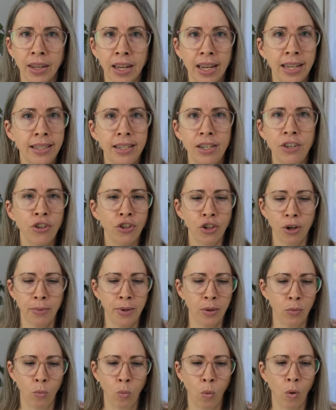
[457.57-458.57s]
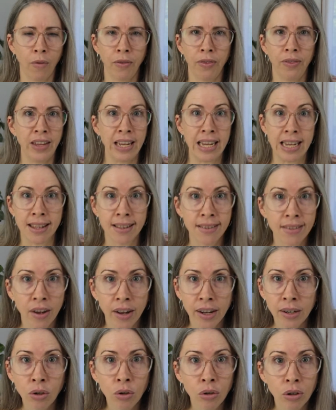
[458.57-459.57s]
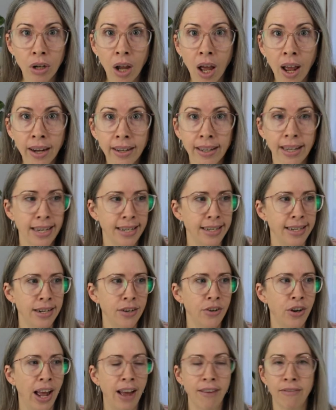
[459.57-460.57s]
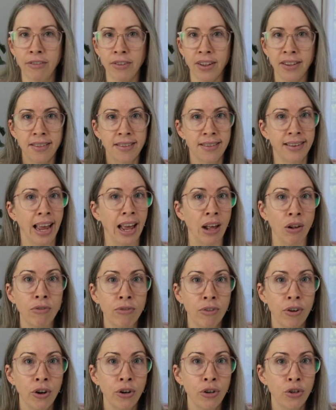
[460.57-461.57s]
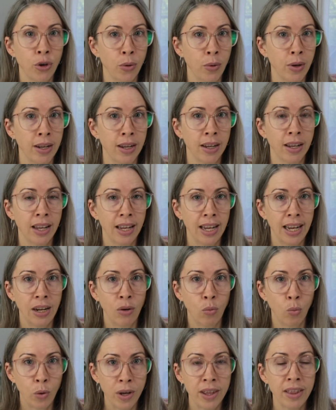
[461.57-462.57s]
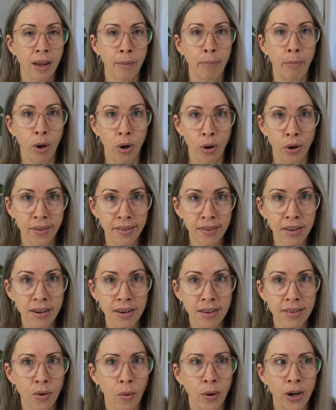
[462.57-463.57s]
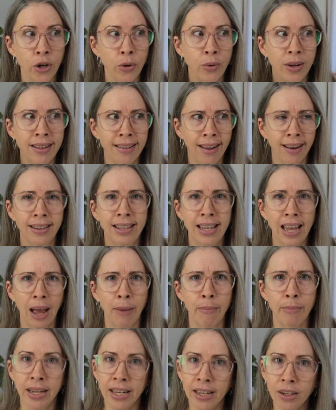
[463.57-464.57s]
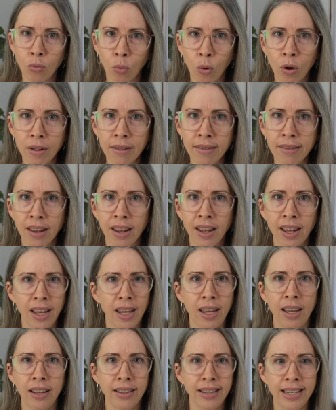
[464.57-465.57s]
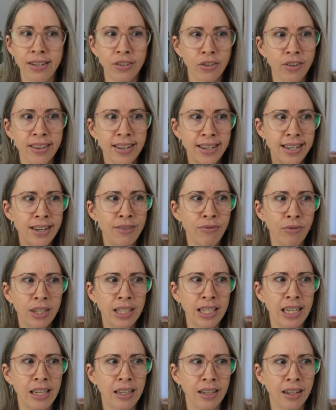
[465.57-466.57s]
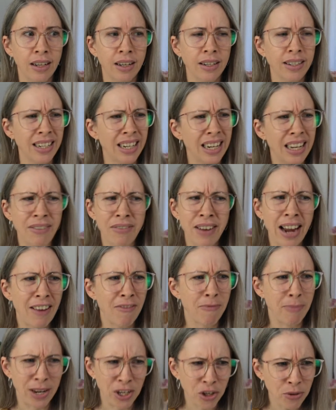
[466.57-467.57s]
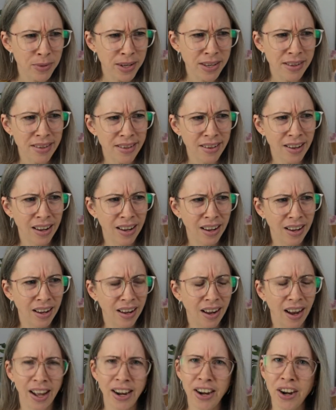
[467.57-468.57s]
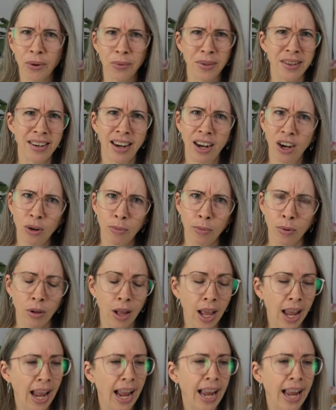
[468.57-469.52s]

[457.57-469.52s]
It didn't show me what the inside looked like. It didn't have a scale photo showing it with a person, so I knew exactly how big it was. Because it didn't really, did it even have measurements? I don't know, it was terrible.